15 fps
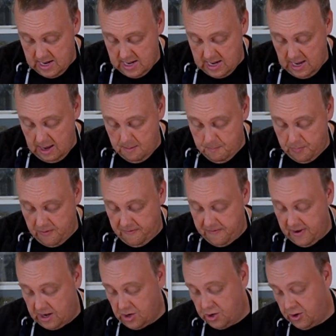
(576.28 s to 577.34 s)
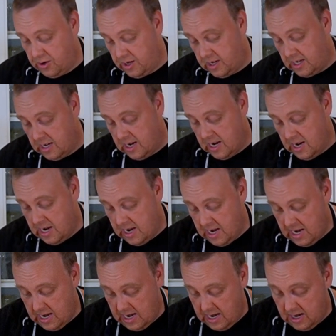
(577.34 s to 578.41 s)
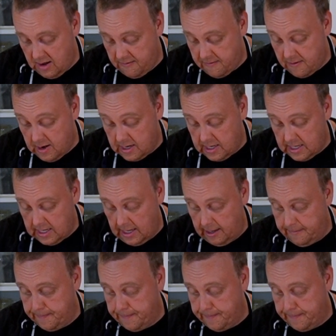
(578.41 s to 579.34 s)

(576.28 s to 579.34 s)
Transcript: the imperfections in the frosting.